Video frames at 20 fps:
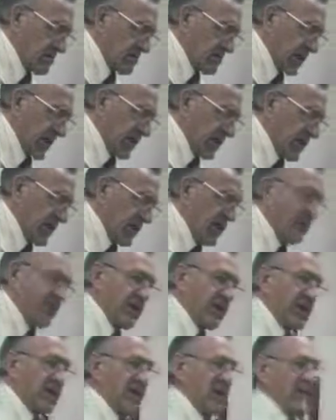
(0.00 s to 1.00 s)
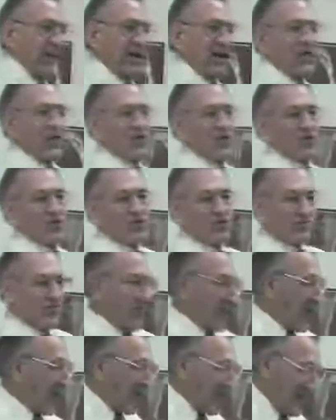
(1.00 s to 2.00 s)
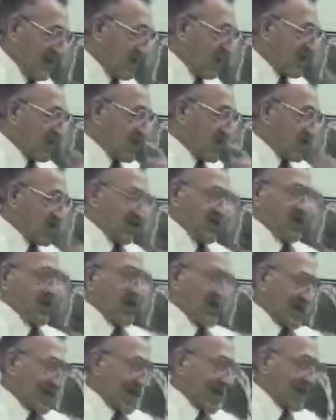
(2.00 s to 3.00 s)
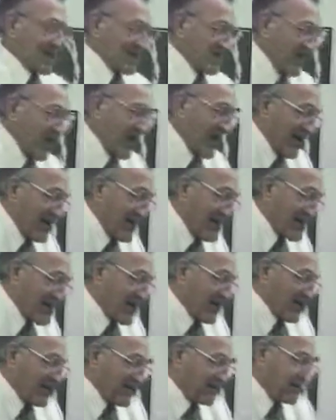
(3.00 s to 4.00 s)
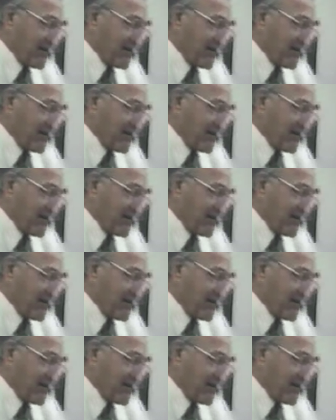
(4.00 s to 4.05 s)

I'm really beating a dead horse because we all believe this. We got to get inspired, that's all.